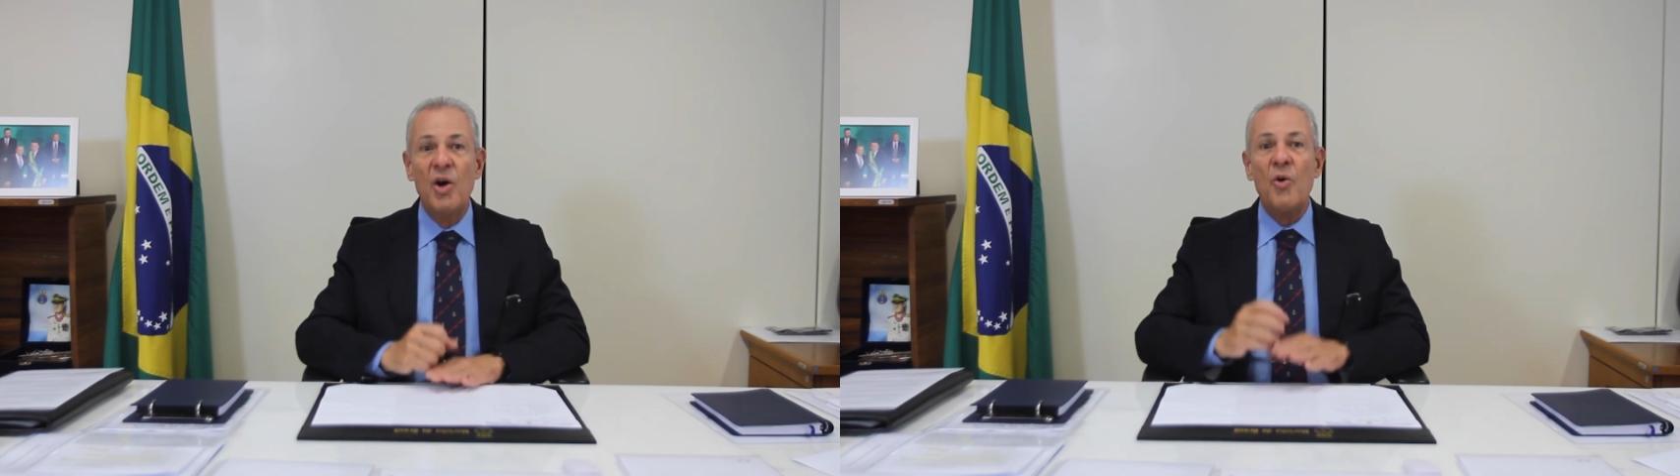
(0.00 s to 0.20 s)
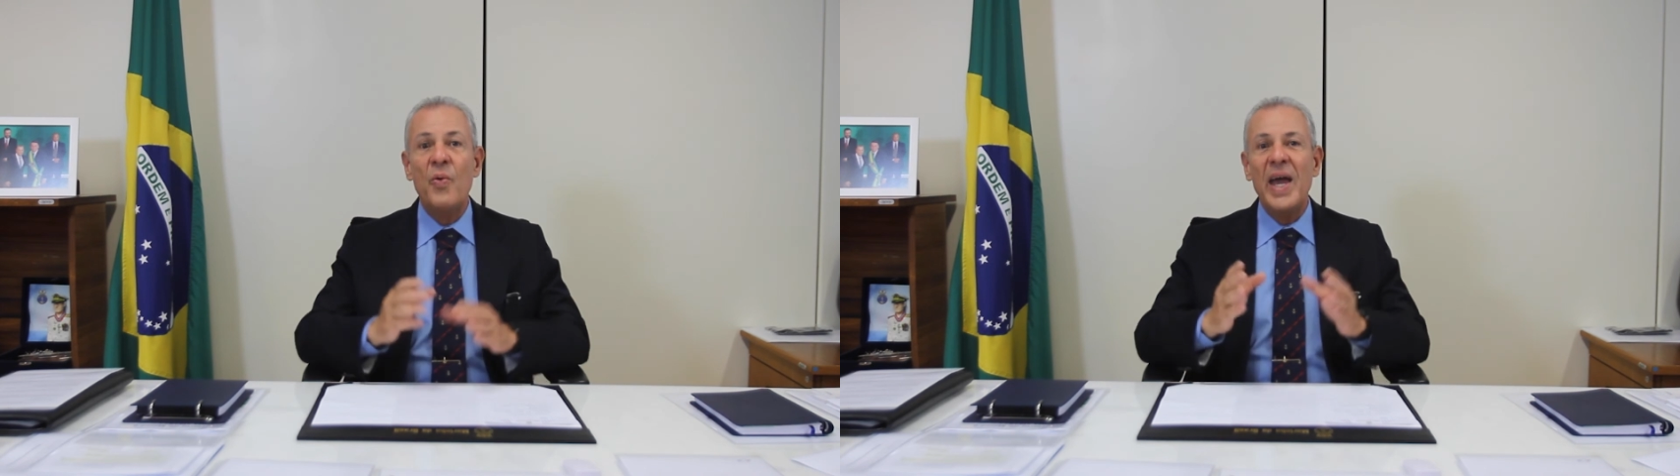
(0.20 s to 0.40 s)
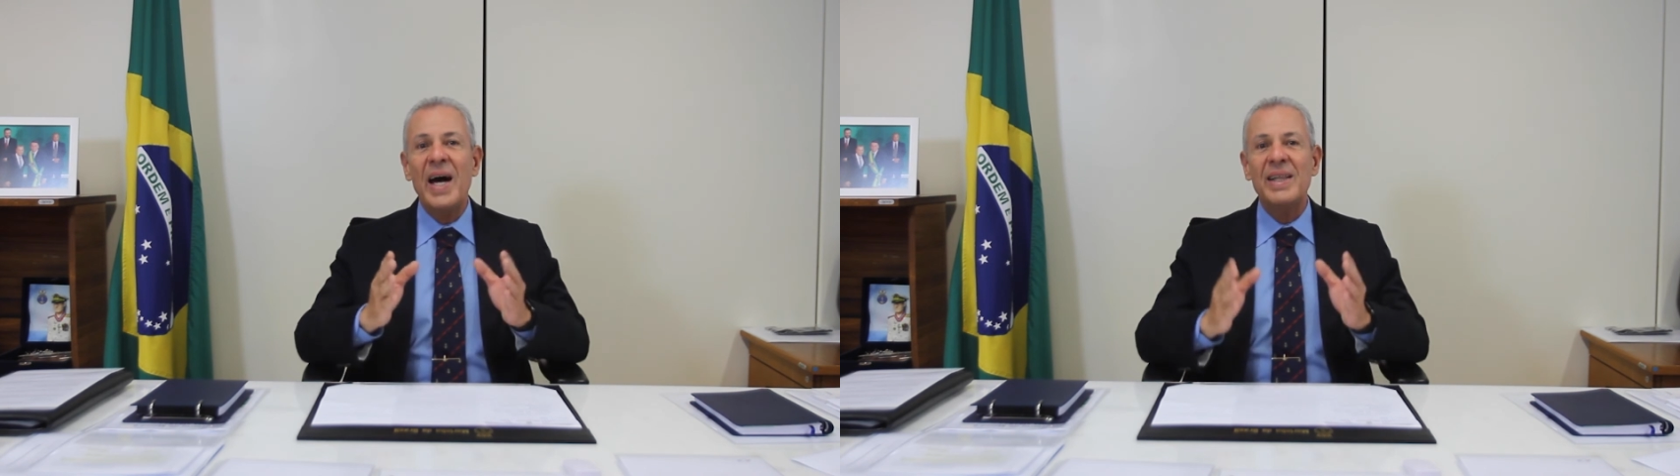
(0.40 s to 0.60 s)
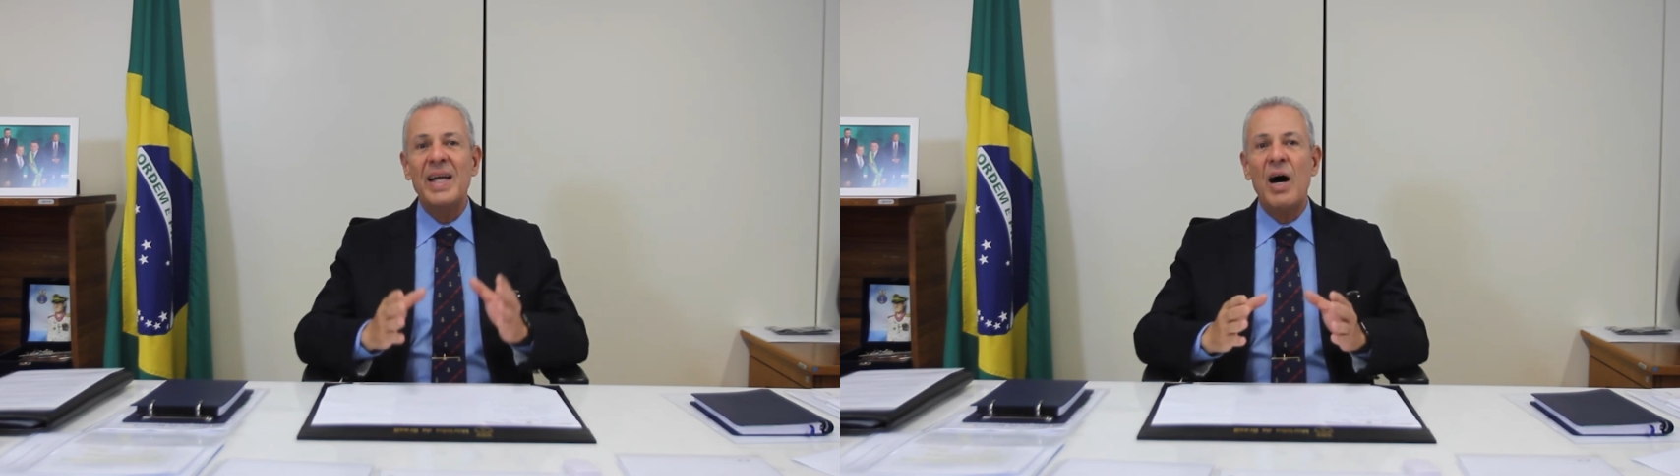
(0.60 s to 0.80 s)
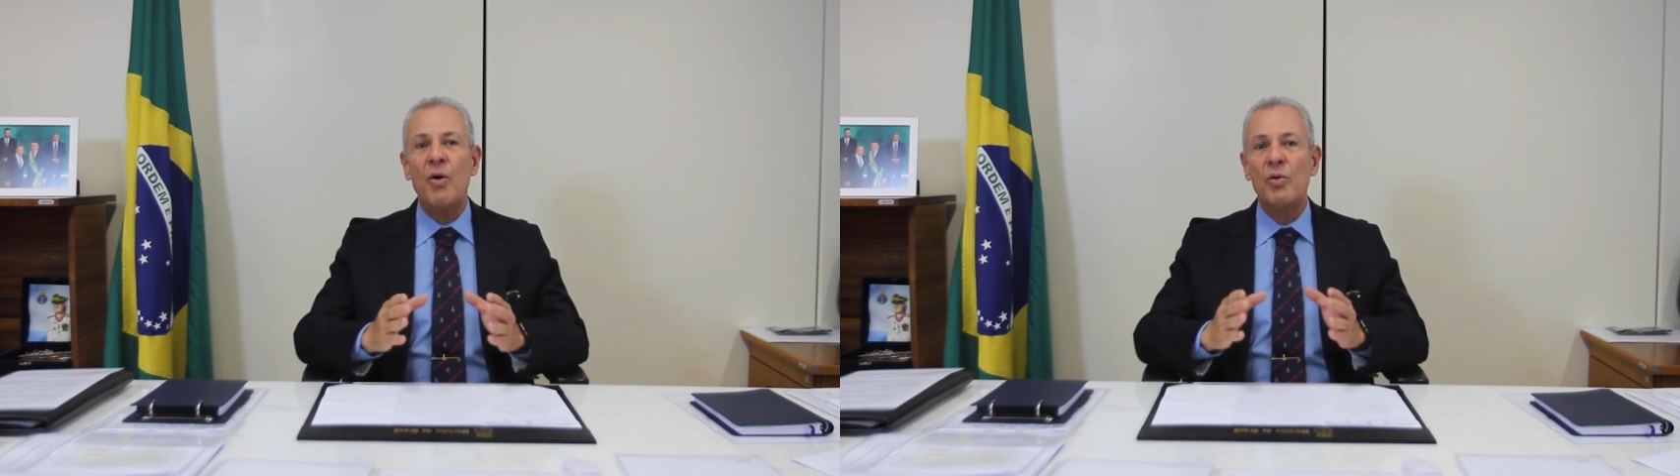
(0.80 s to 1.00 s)
We are
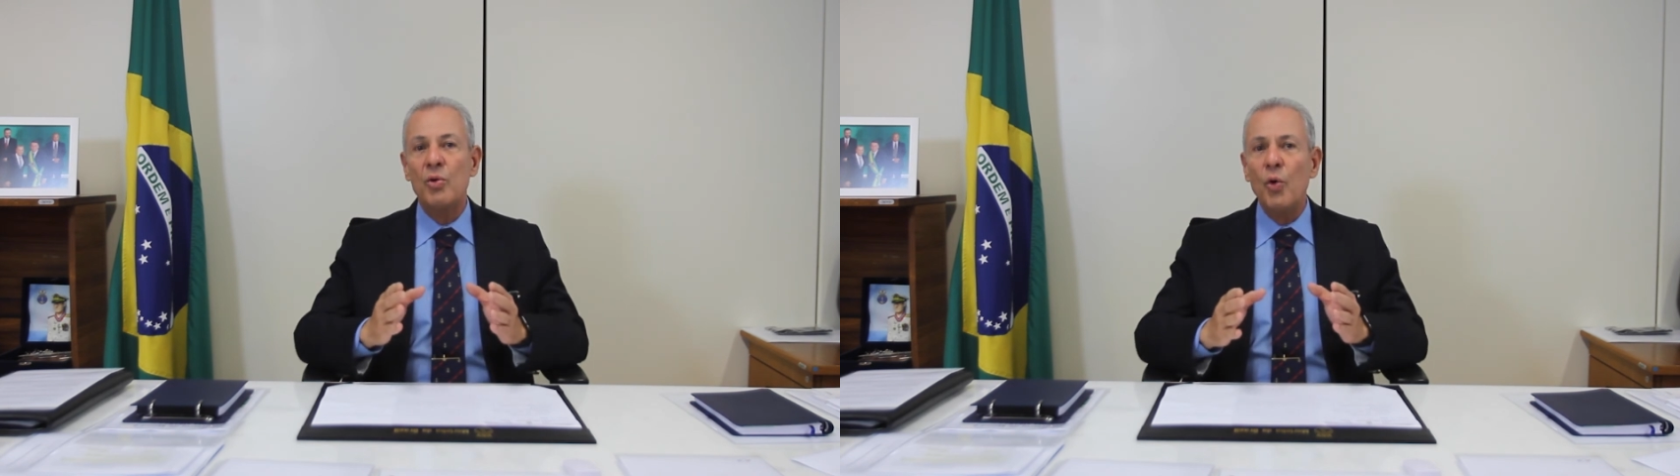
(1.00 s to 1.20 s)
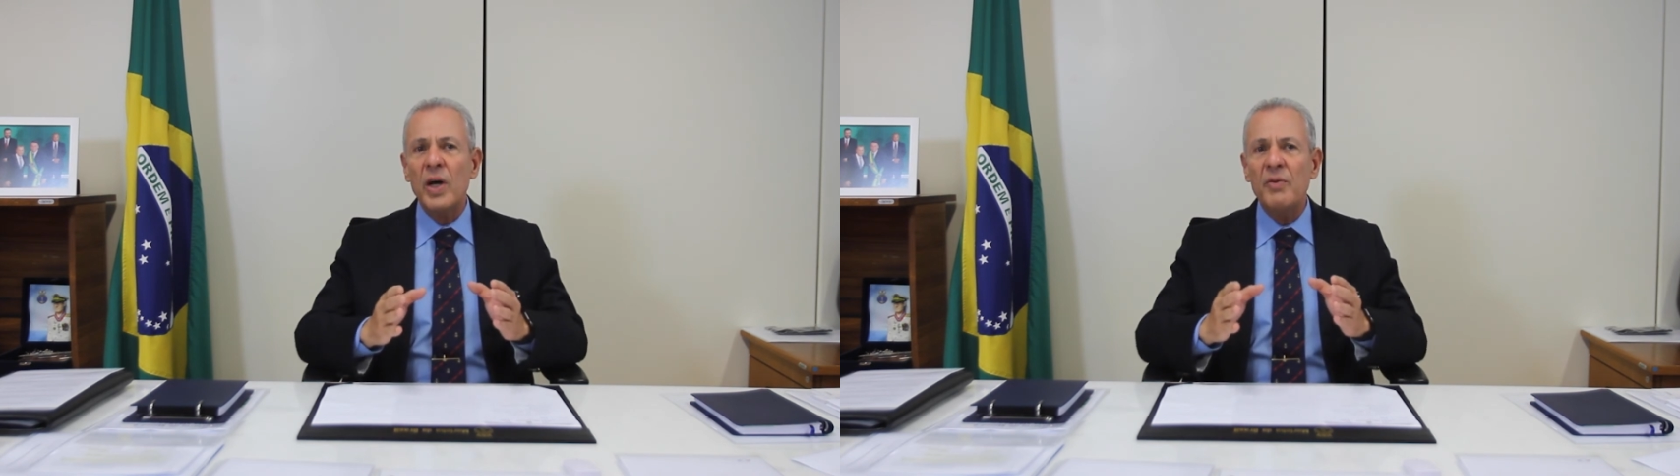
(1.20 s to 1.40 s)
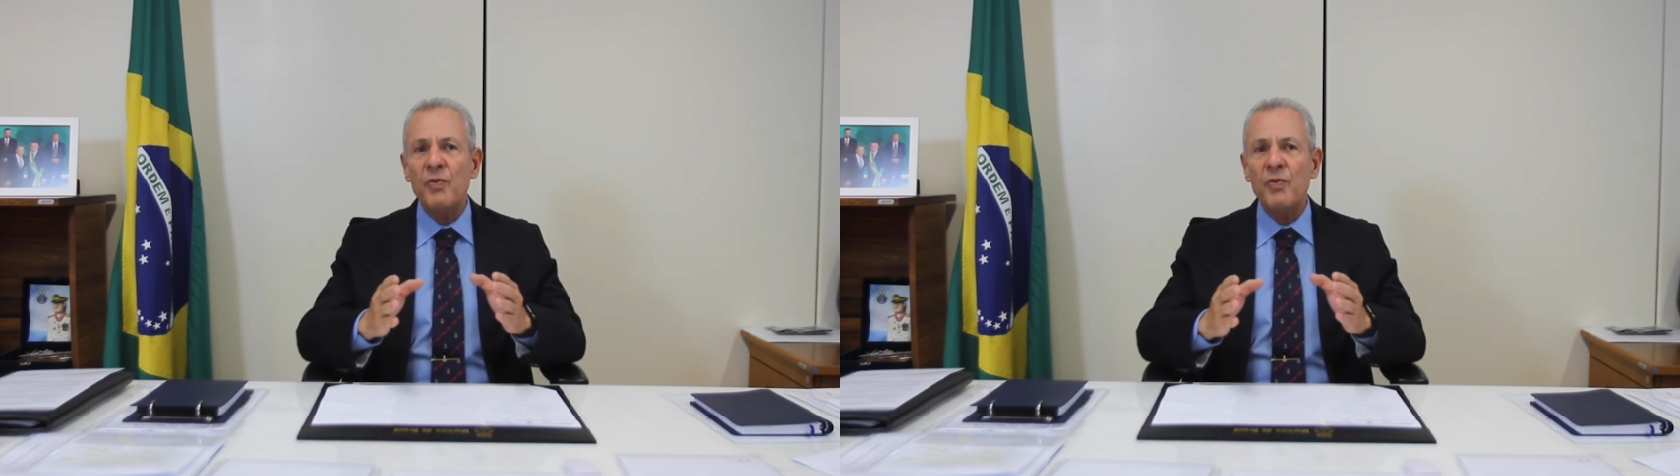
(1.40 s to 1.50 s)
now looking